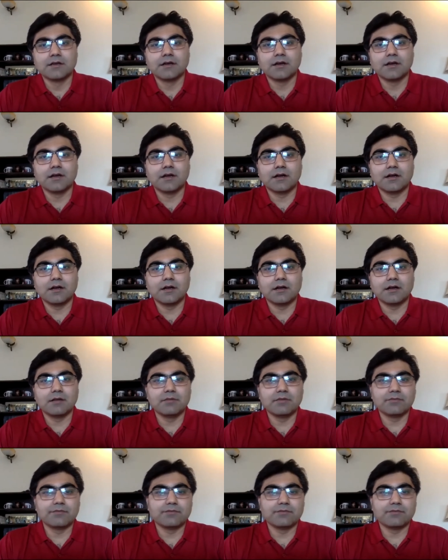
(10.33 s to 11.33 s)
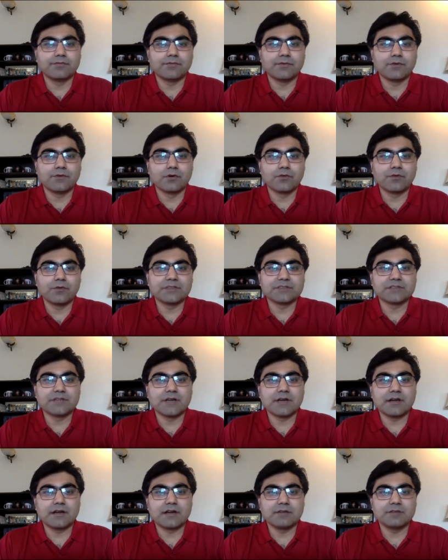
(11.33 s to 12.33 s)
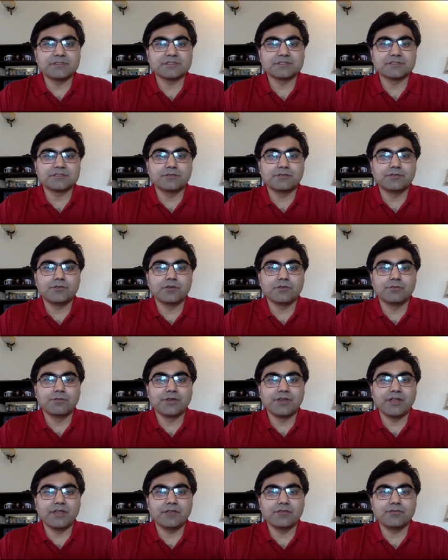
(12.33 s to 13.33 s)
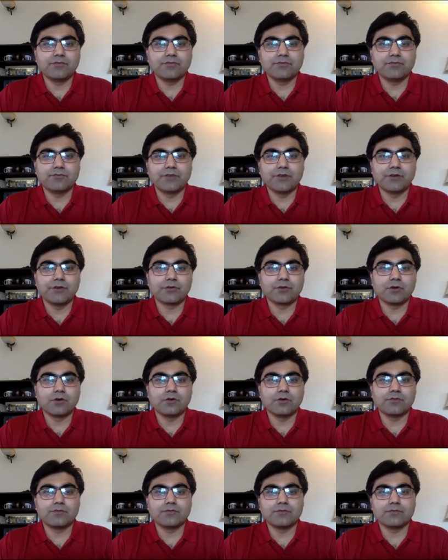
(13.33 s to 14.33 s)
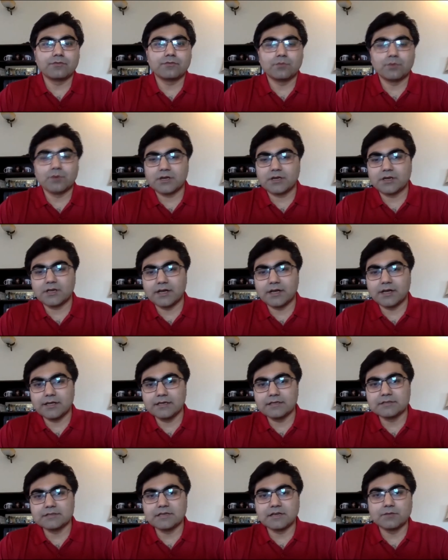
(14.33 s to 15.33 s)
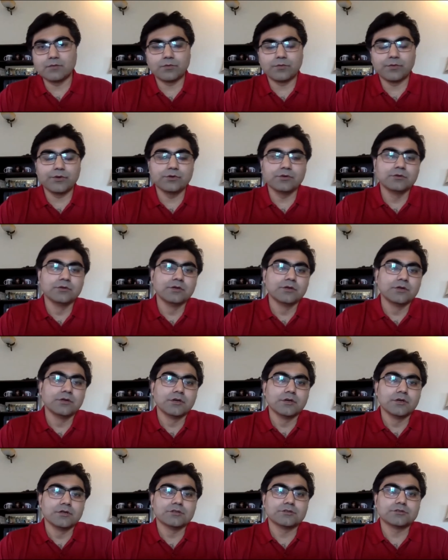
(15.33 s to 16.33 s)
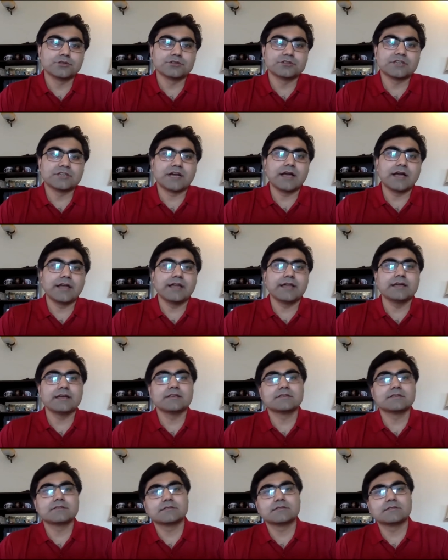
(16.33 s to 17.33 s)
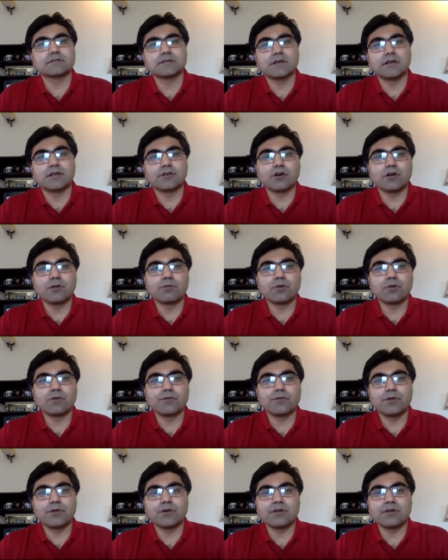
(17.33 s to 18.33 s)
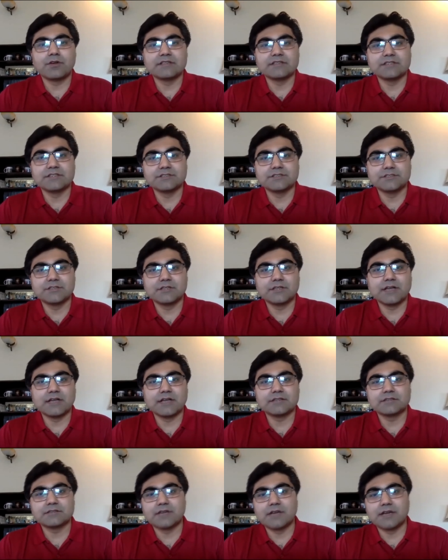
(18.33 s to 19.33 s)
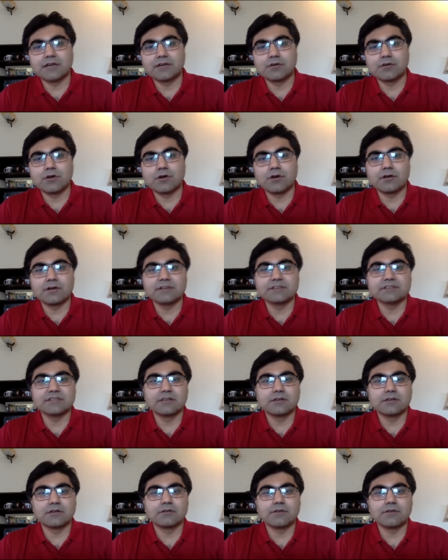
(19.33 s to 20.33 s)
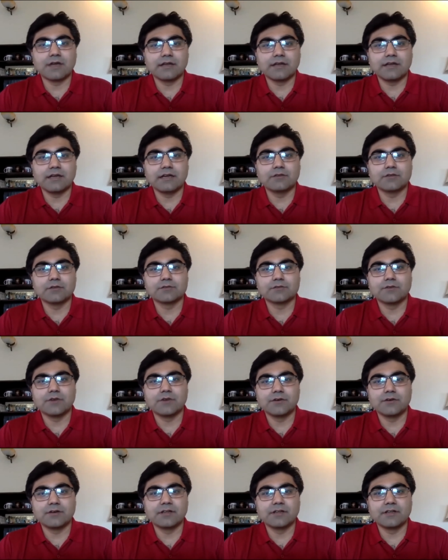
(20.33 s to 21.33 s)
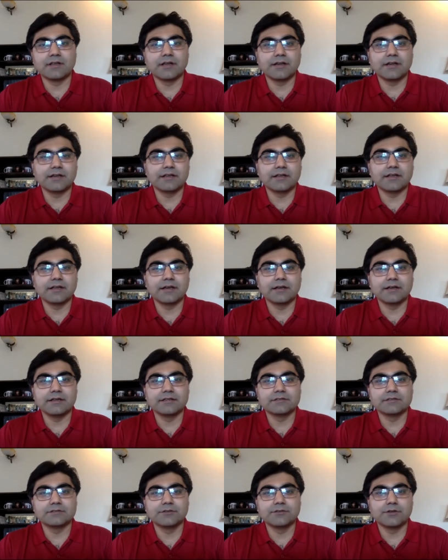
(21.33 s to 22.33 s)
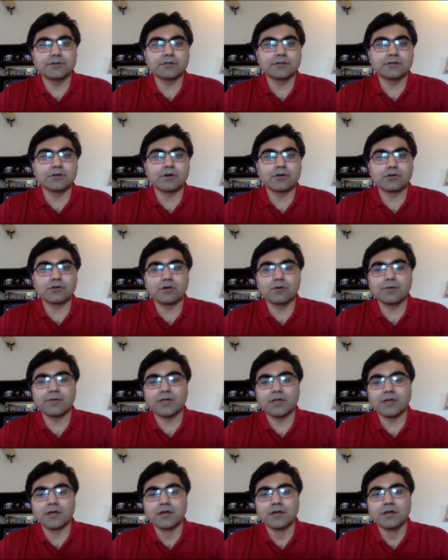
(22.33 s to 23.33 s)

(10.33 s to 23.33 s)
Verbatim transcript: Uh, before we start, let me just give you a brief intro of what TiE is and what we do. So TiE is a non-profit organization that's headquartered in Silicon Valley. It was founded in 1990s during the dot-com era